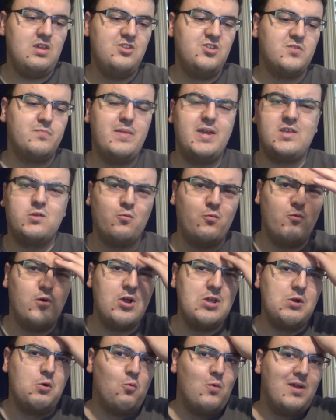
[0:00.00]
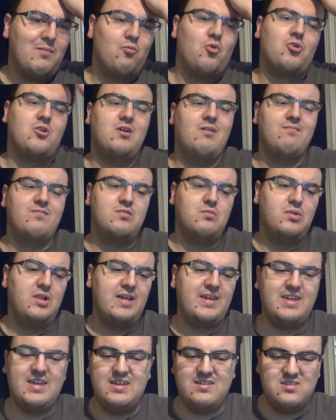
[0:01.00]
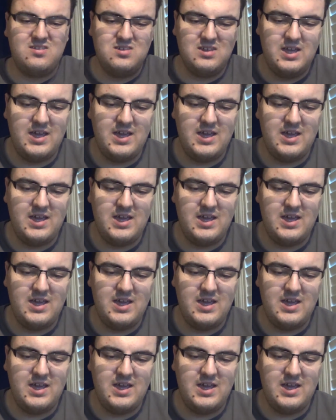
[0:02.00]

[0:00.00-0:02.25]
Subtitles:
just makes wearing a wig more comfortable, I guess.